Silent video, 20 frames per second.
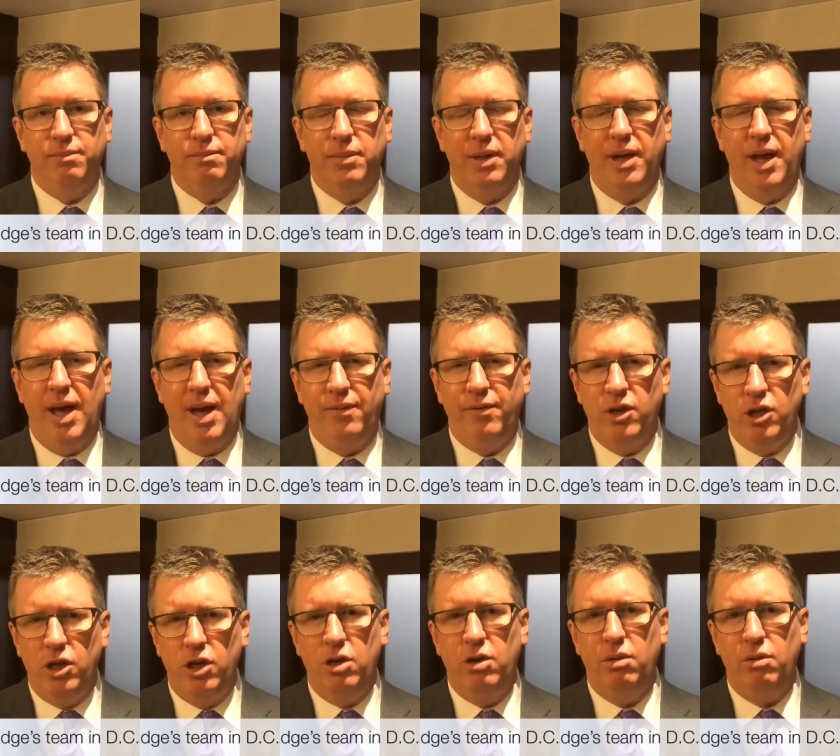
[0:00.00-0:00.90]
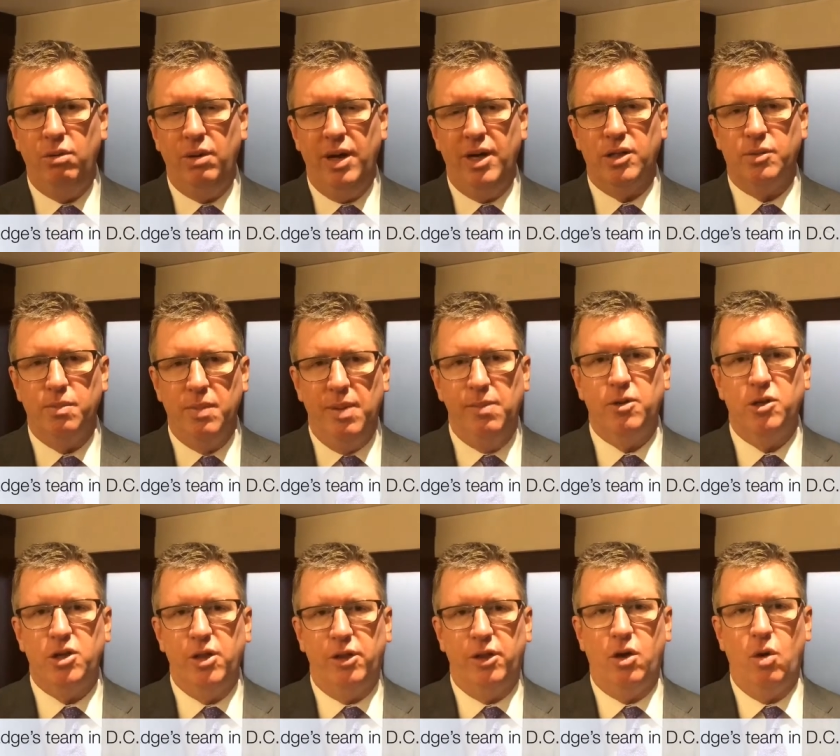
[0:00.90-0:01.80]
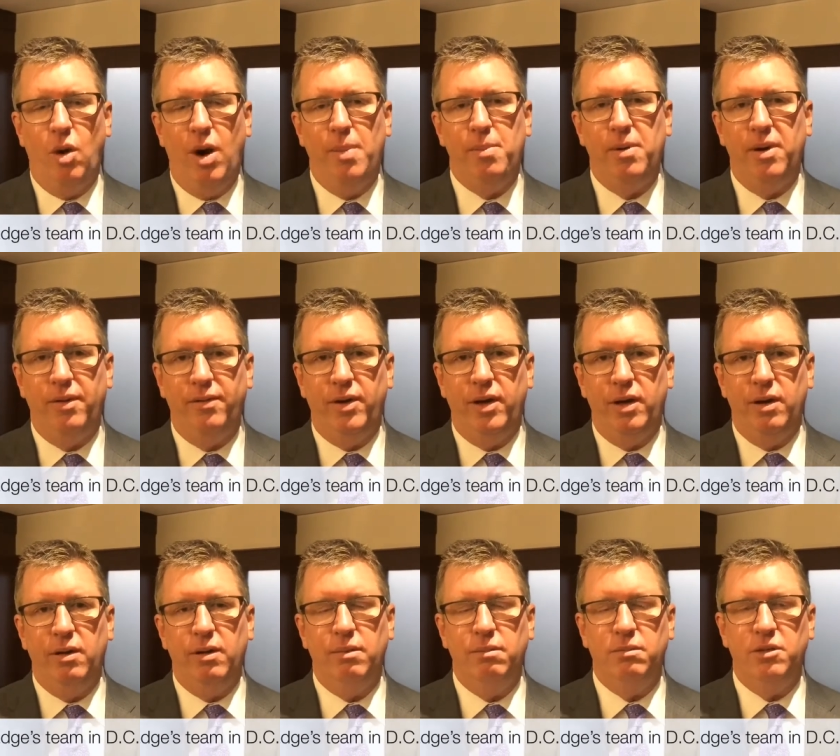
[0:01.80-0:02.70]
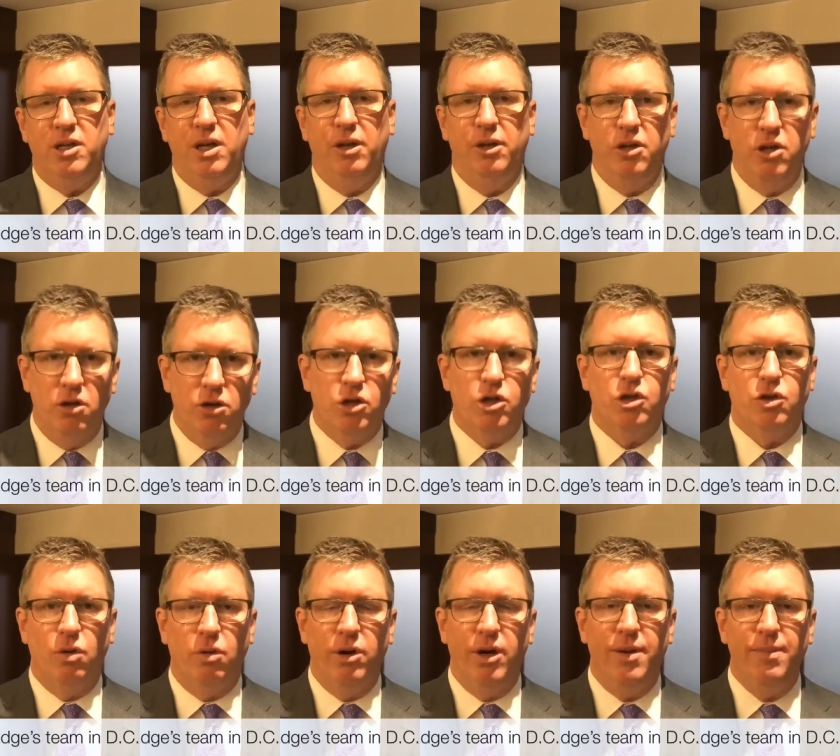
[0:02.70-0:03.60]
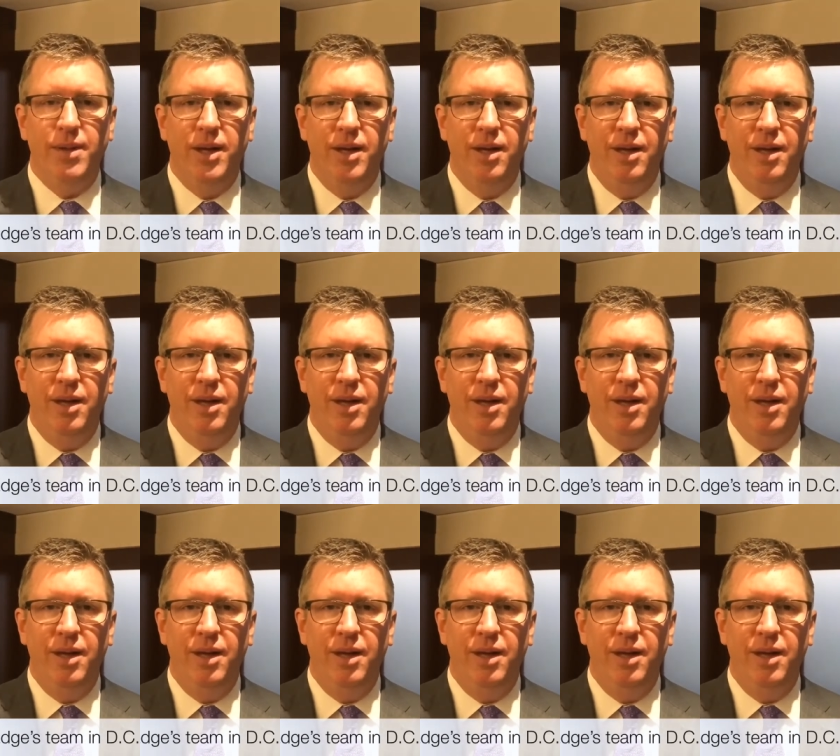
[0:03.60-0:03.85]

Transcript: but having you as members of the cooperative here telling your story